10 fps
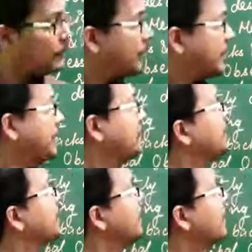board here.
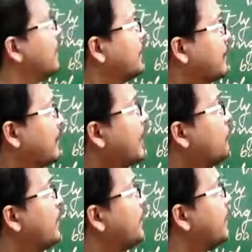The
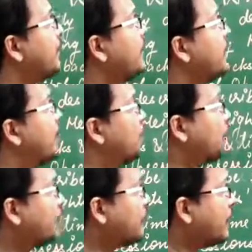second one is,
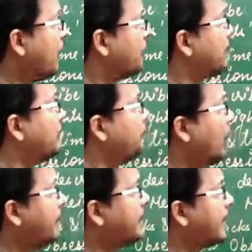which one of the
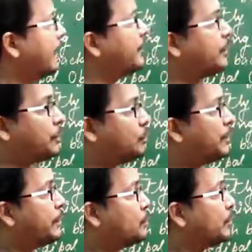following has two
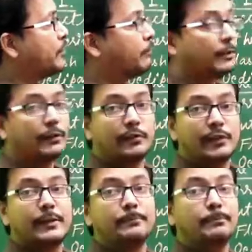heroes with the
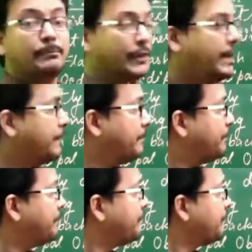same name?
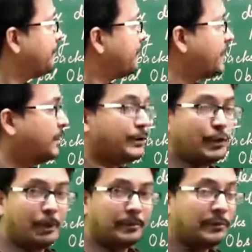
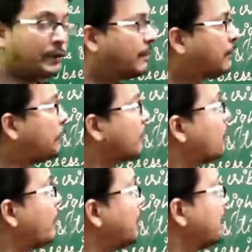The options given for the
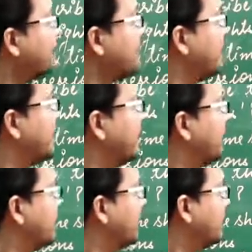question:
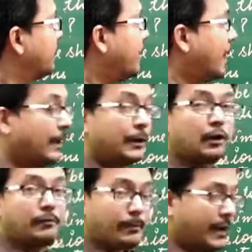Island
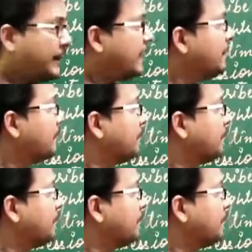of Mighty,